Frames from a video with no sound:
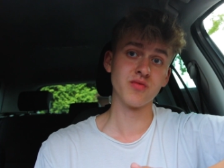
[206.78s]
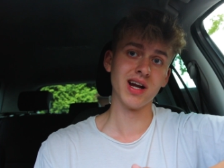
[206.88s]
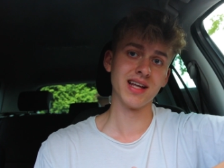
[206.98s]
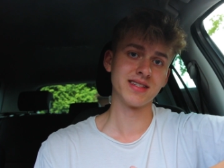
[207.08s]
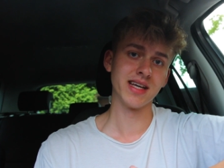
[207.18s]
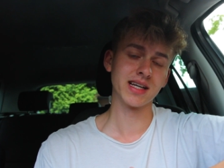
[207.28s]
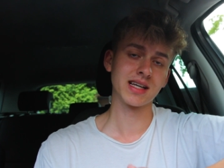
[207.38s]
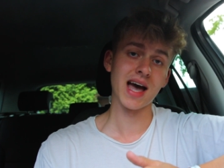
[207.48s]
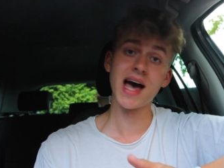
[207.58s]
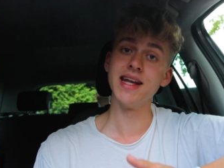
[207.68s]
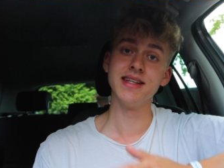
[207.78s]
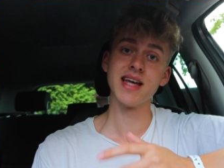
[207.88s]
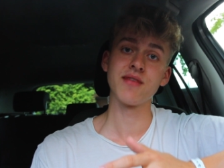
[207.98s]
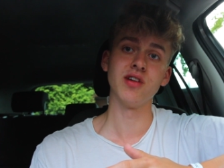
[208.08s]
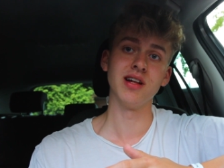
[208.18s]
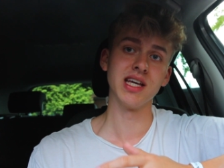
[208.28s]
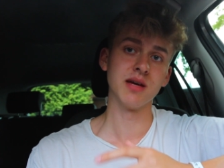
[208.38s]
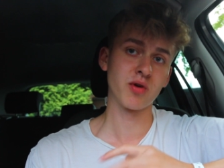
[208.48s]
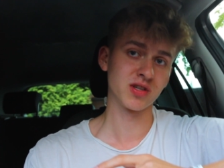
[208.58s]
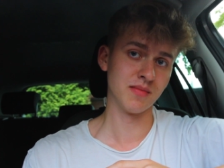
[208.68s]
realistic and definitely
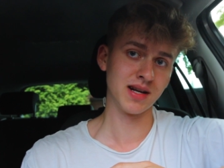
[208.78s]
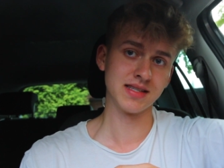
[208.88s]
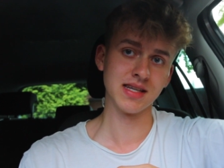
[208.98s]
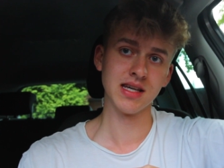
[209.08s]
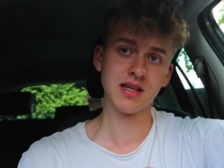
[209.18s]
a possibility.